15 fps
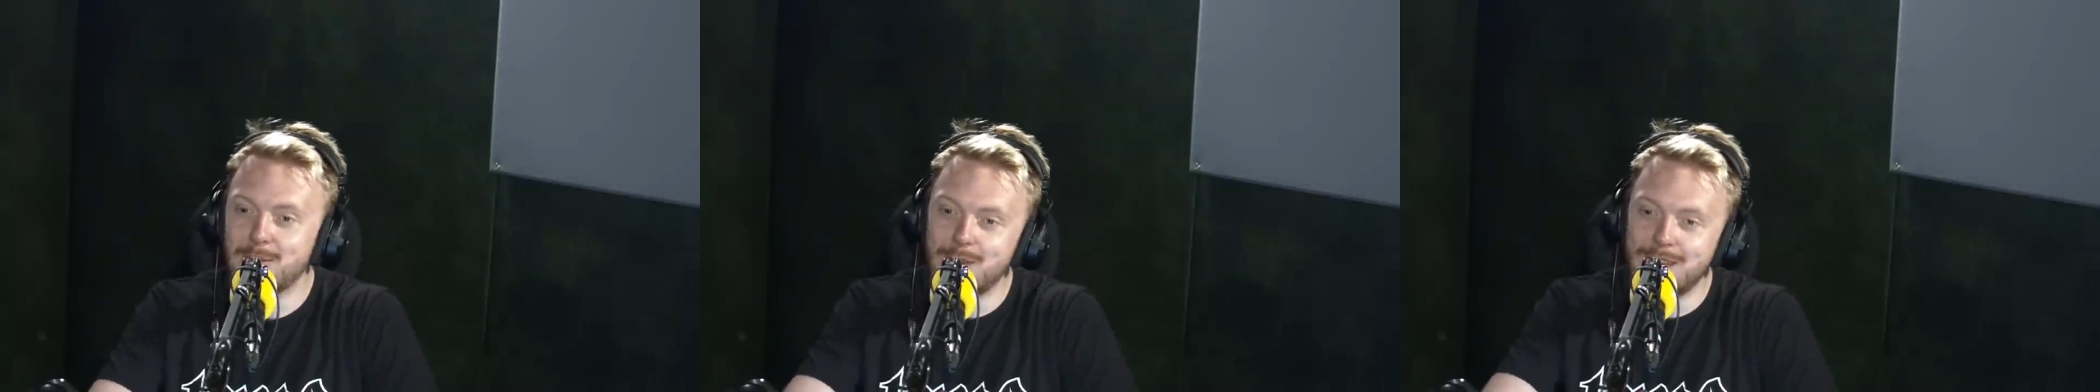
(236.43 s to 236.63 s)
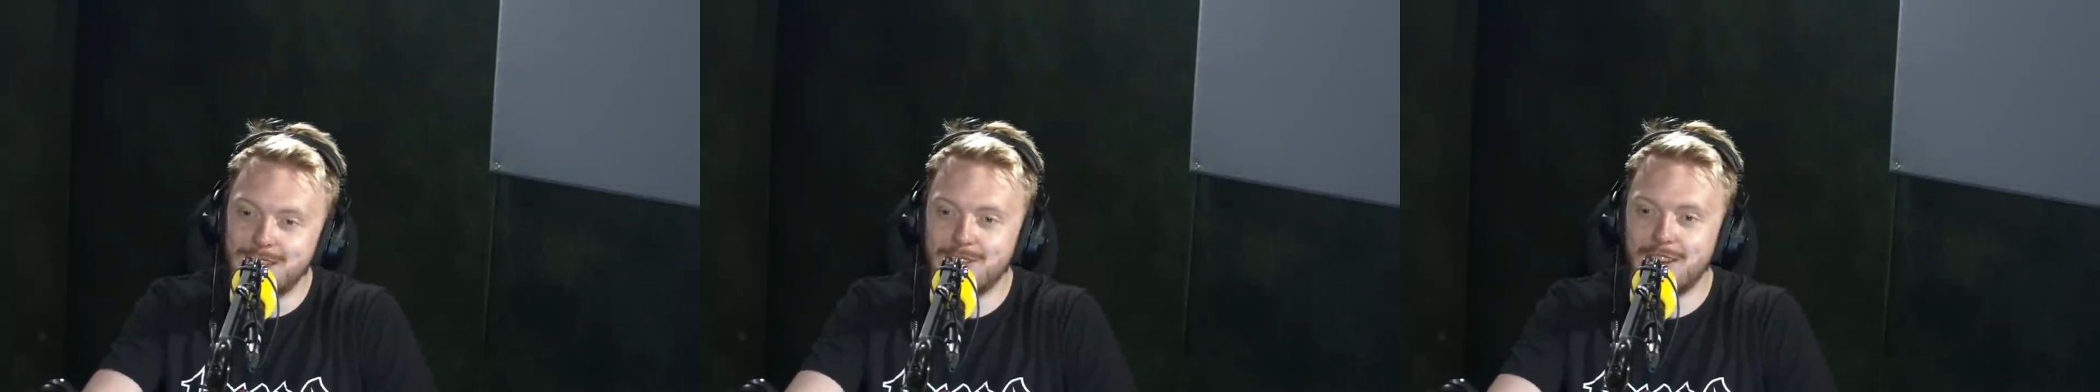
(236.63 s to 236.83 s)

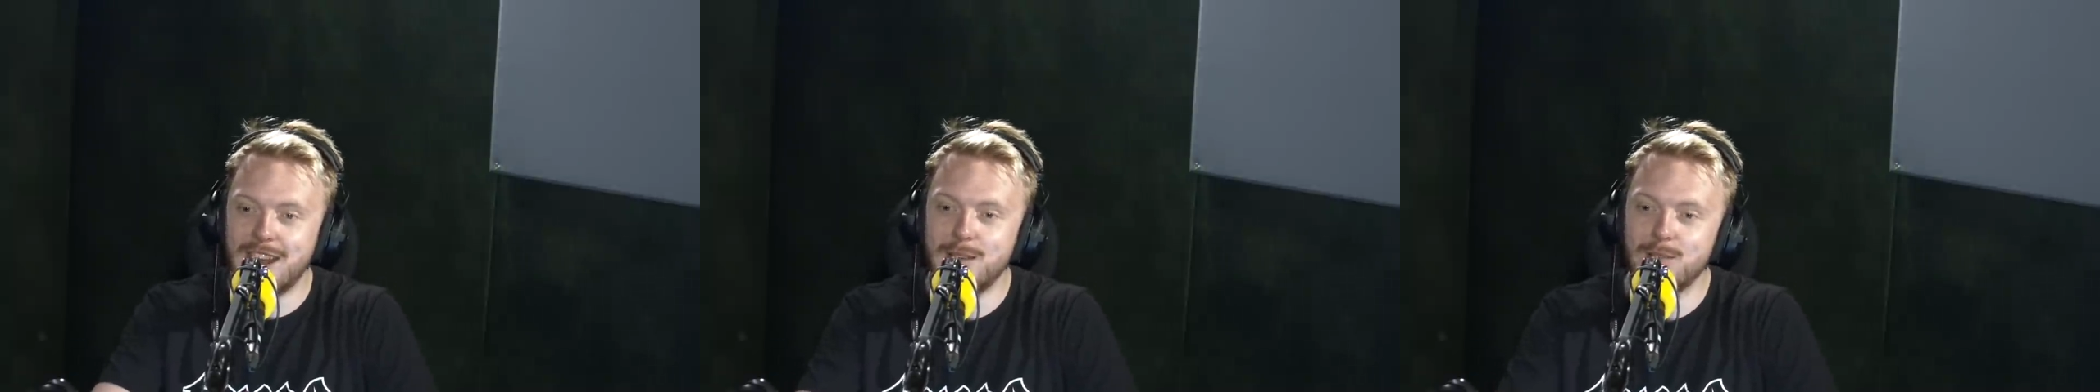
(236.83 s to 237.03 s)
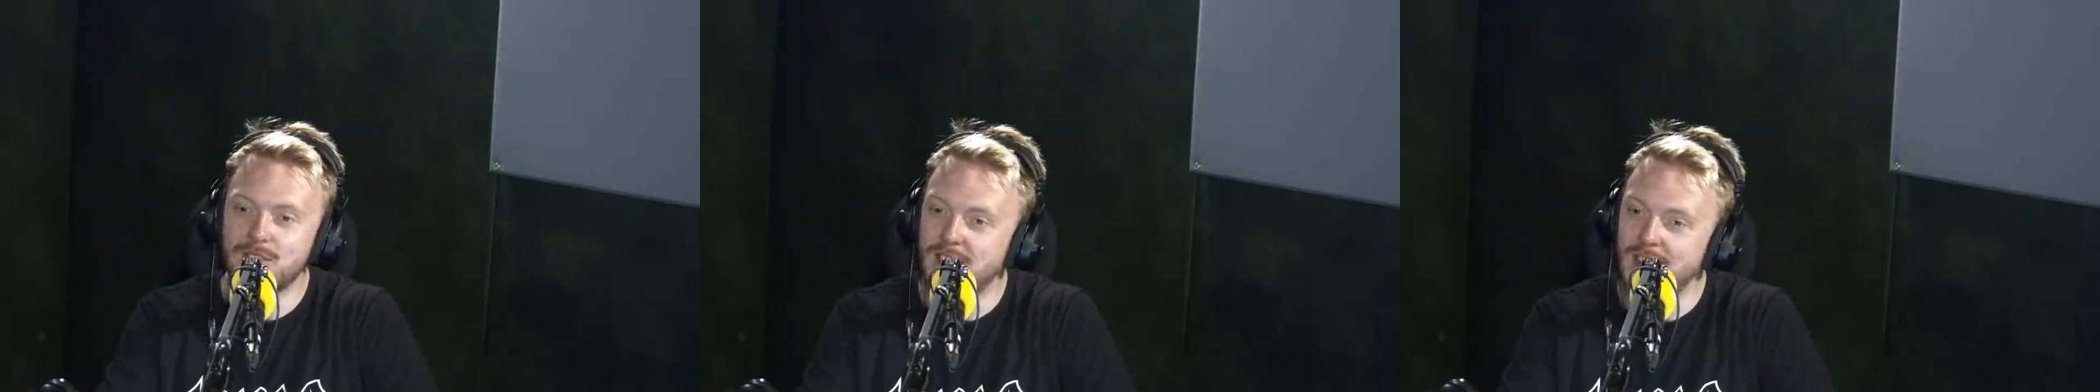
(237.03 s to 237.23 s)
What are you drinking? And
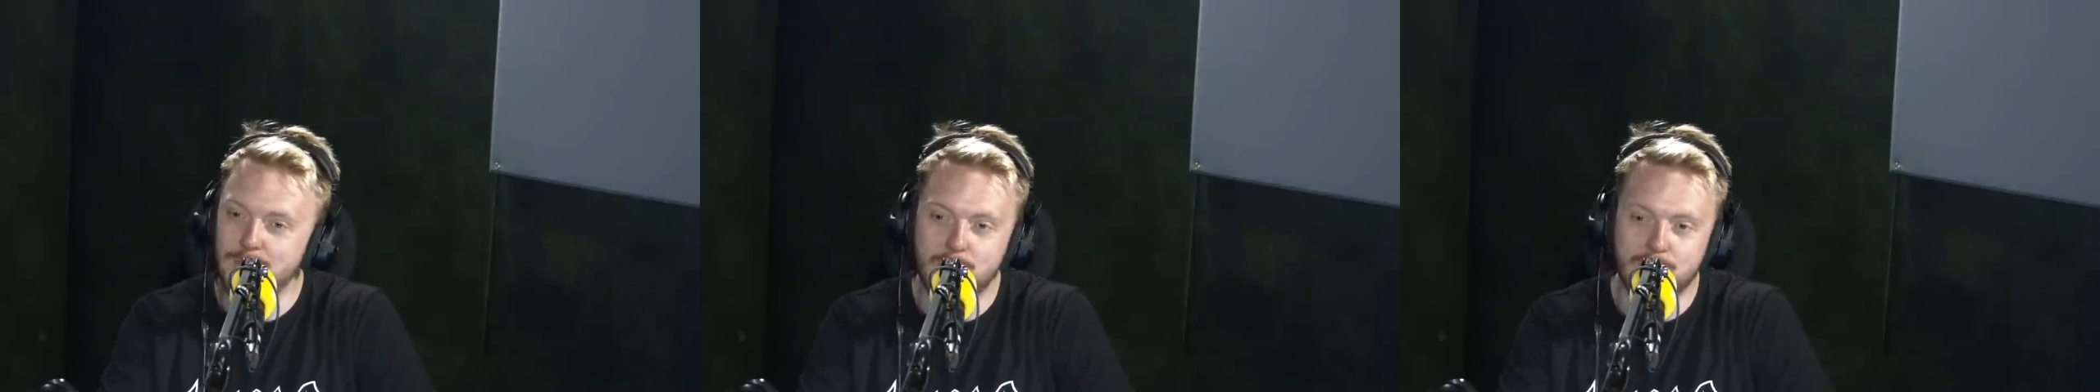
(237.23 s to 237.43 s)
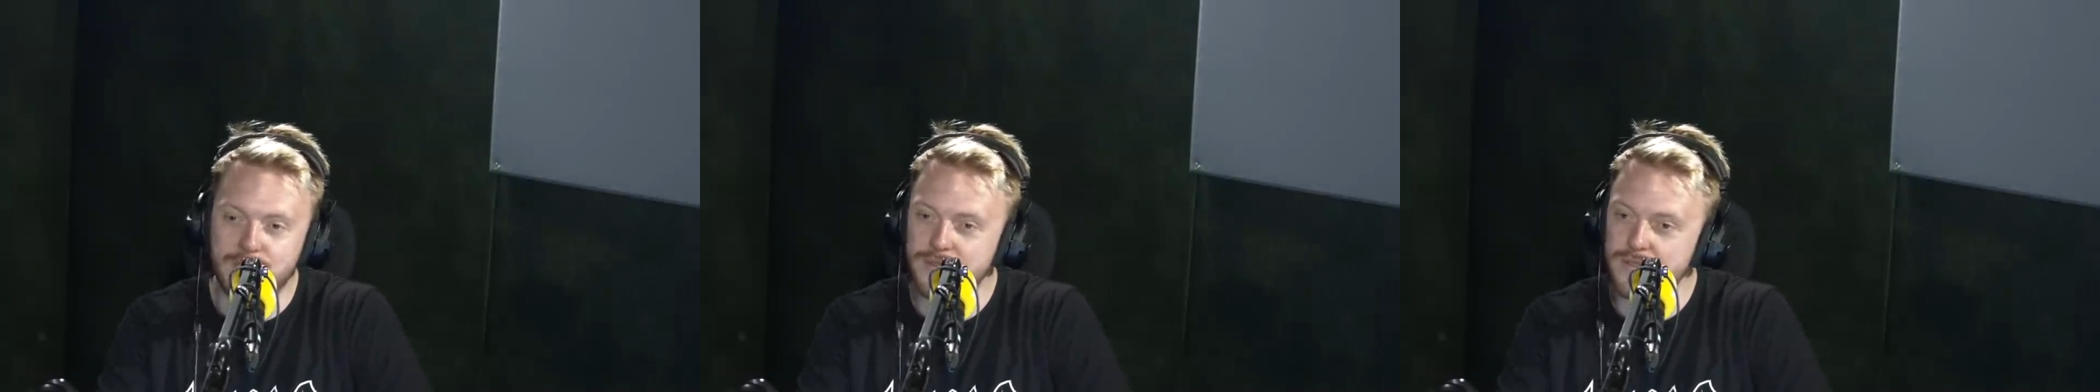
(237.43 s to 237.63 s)
he was like,
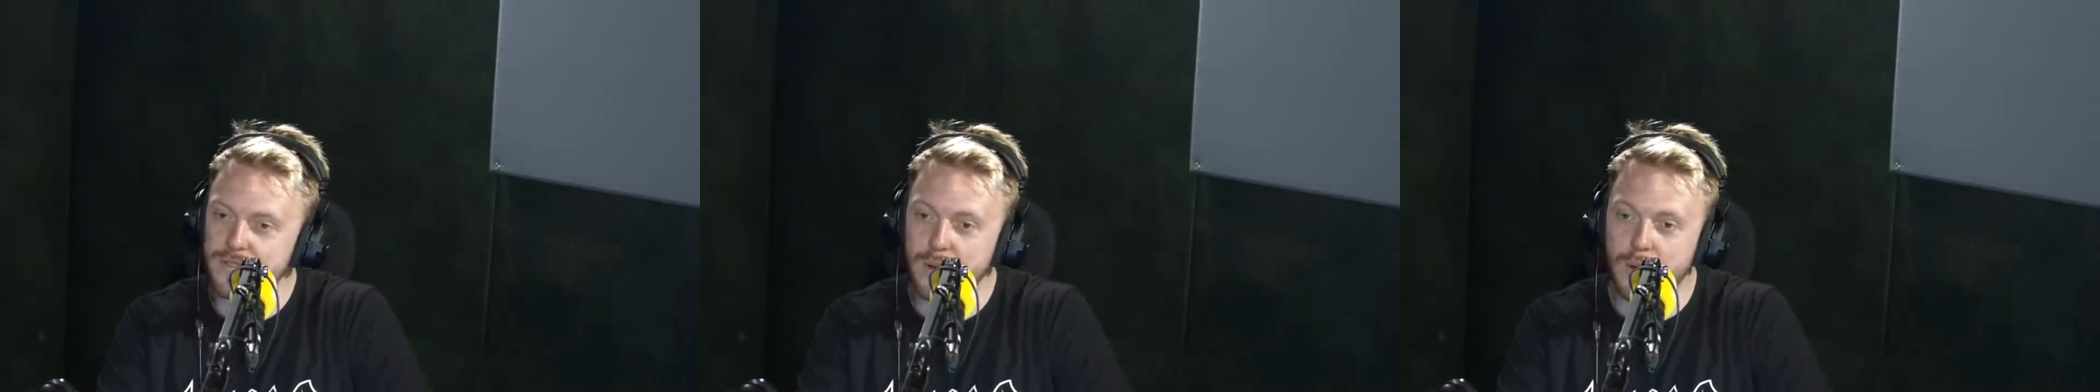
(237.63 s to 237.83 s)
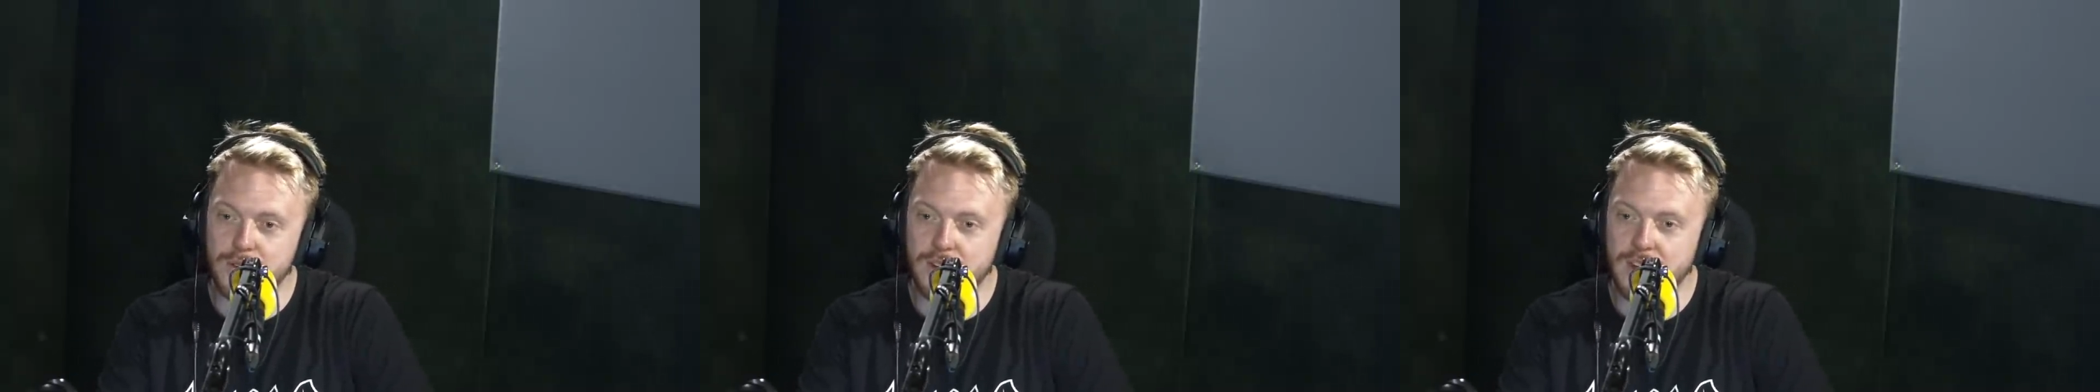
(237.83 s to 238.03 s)
I'm
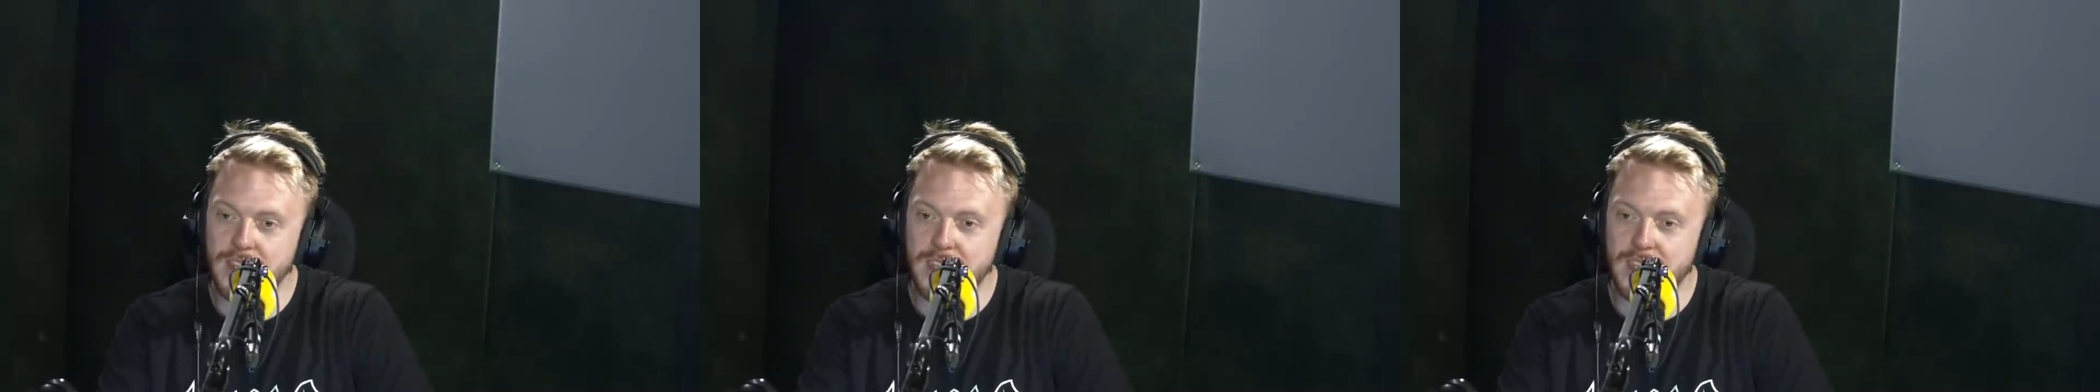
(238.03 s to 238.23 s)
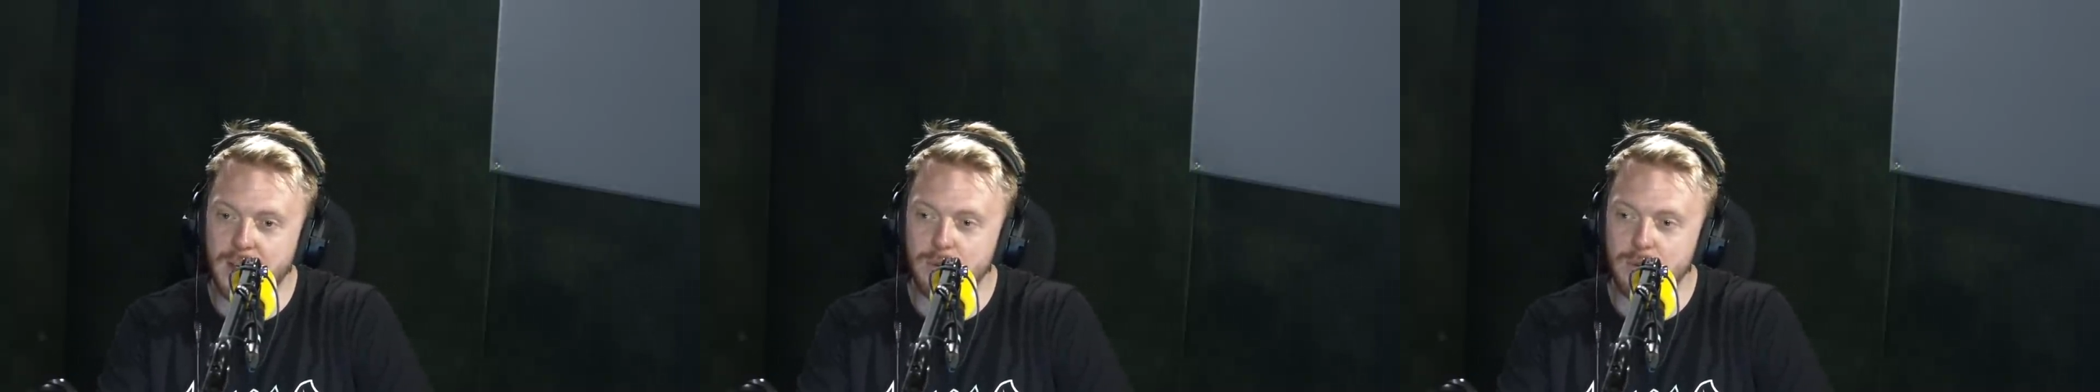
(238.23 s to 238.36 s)
not drinking.